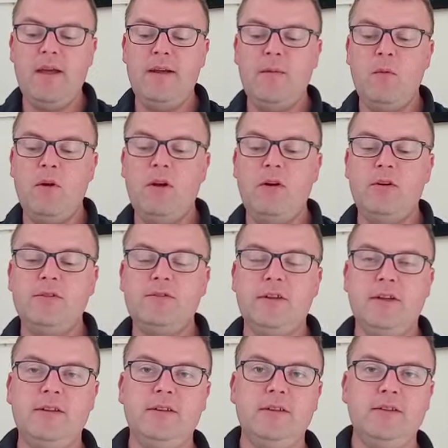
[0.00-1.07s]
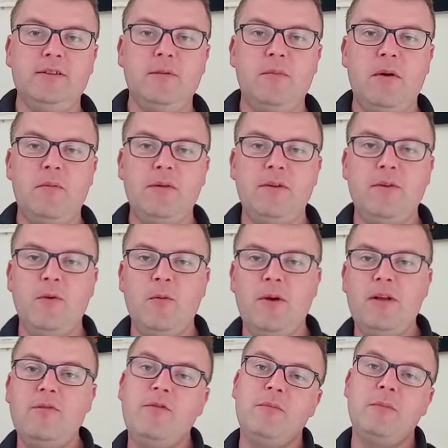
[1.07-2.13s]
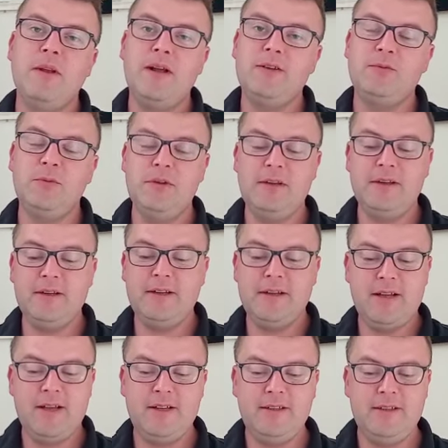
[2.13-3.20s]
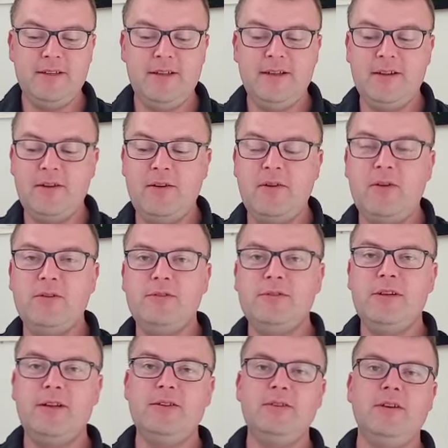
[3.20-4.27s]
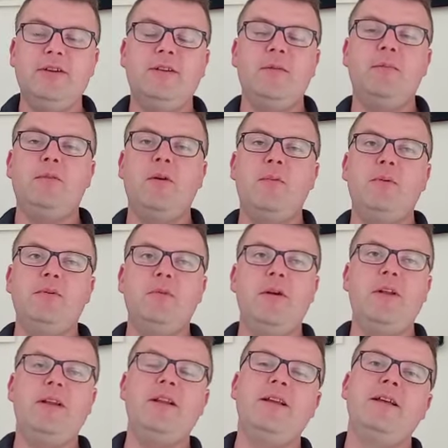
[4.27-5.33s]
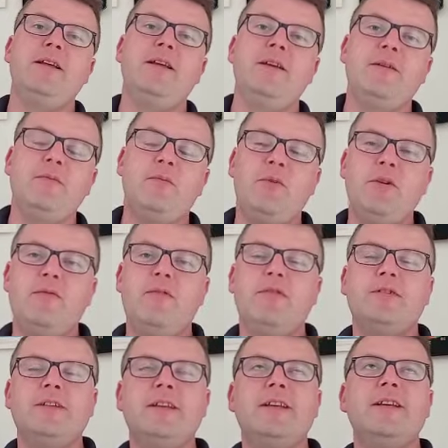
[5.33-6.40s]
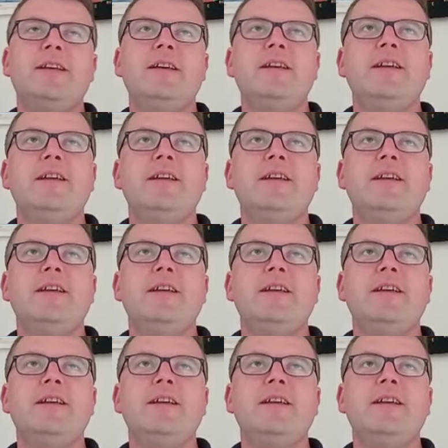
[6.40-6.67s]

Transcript: One horse that you'll probably know well from last week, and another horse that I tipped up as well previously